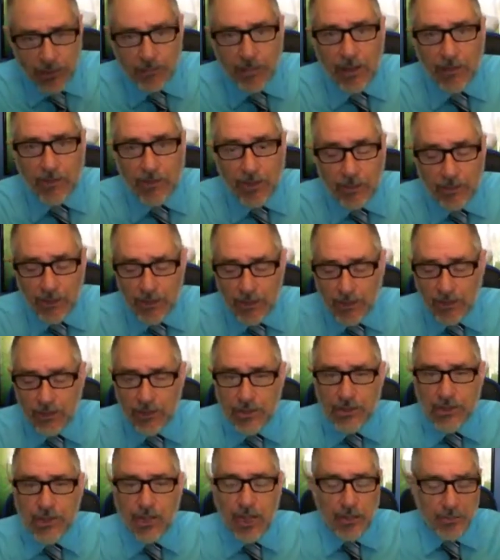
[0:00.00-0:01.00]
about the mission
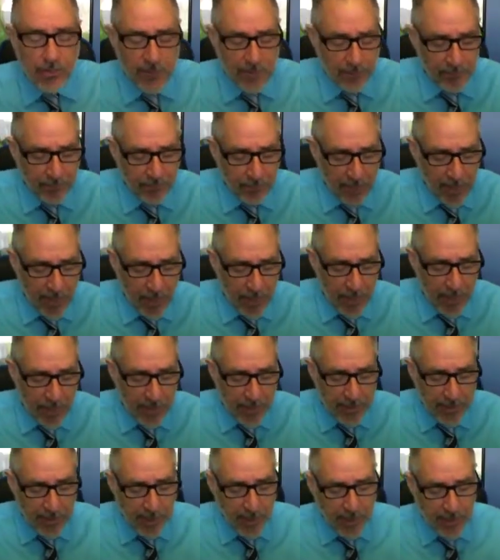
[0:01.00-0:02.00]
statement, and it
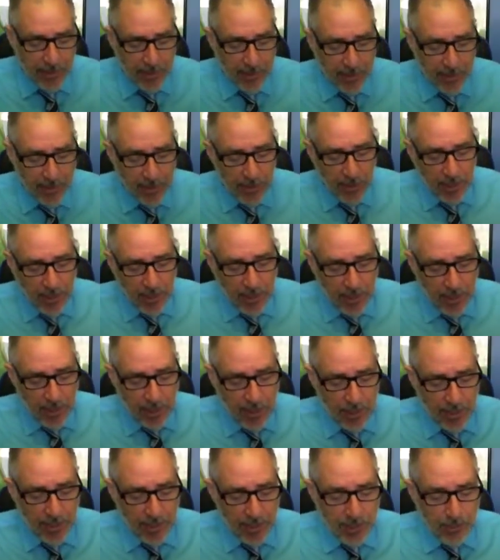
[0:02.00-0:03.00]
says,
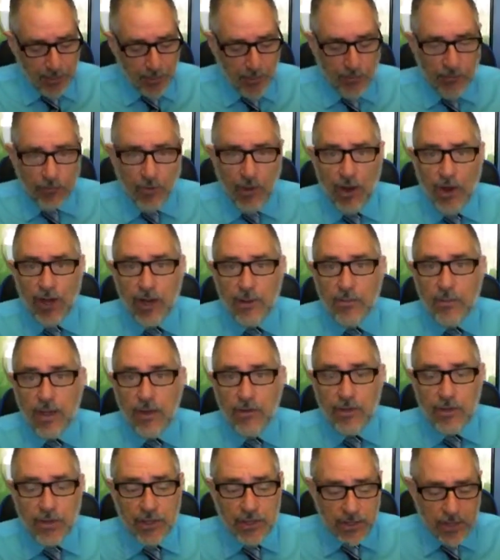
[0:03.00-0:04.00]
it is to provide
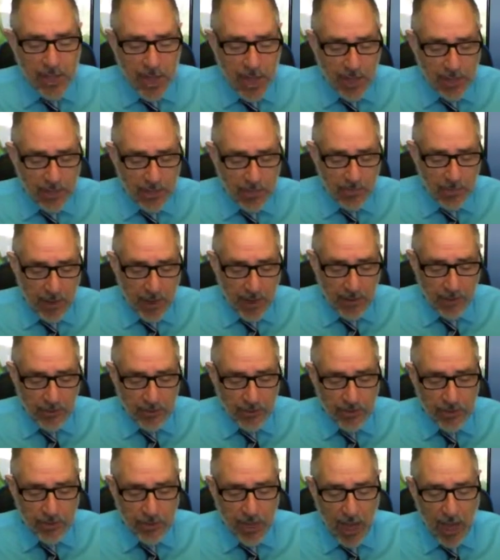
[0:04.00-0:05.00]
America's
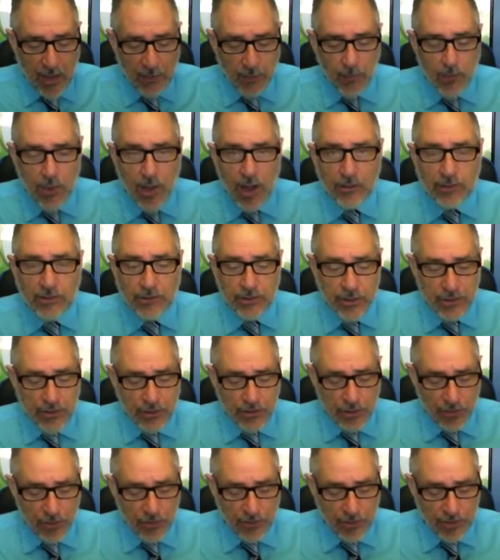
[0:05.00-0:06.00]
taxpayers top quality
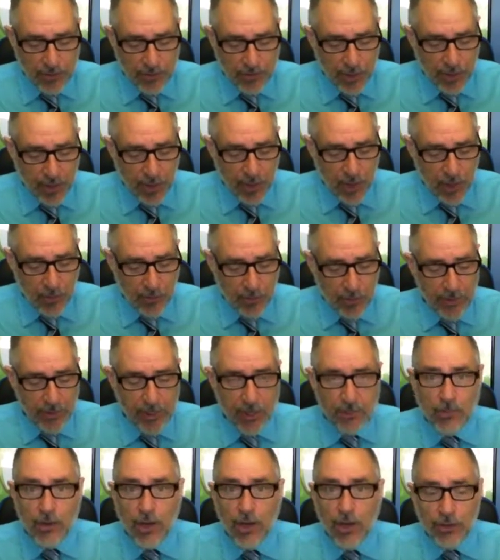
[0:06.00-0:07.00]
service by helping
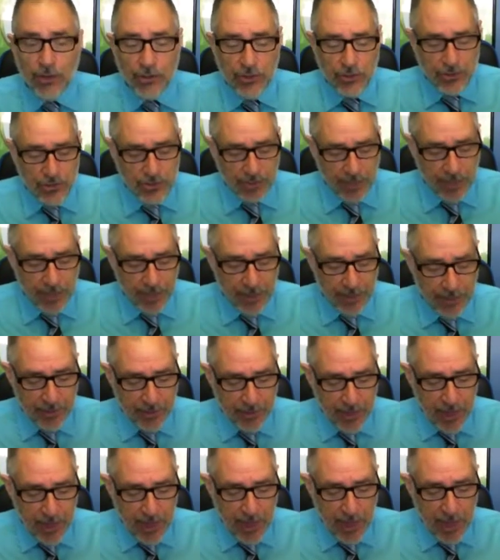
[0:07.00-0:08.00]
them
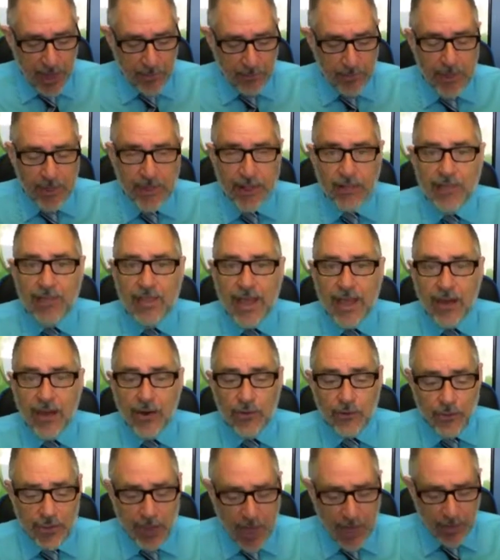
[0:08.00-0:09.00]
understand and meet
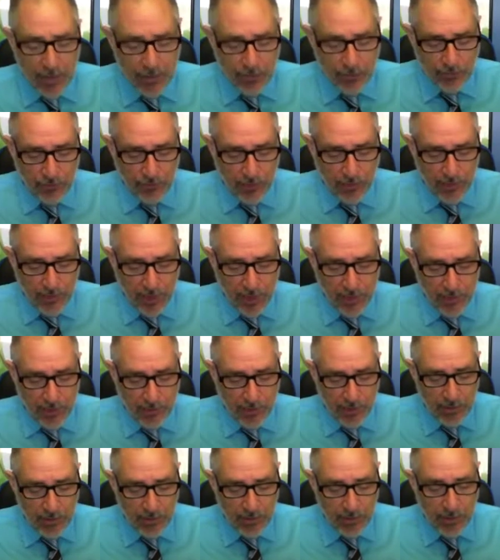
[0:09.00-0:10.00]
their tax
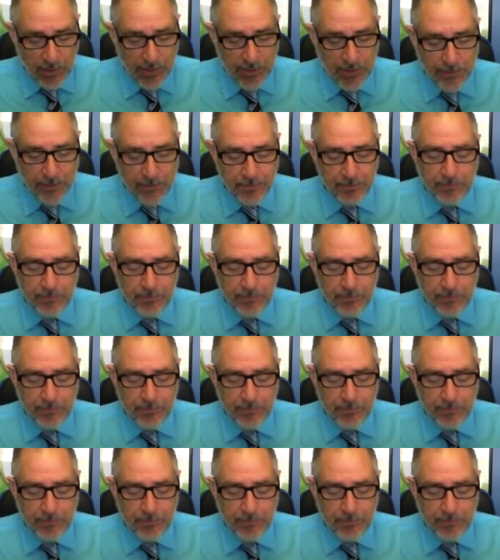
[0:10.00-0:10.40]
responsibilities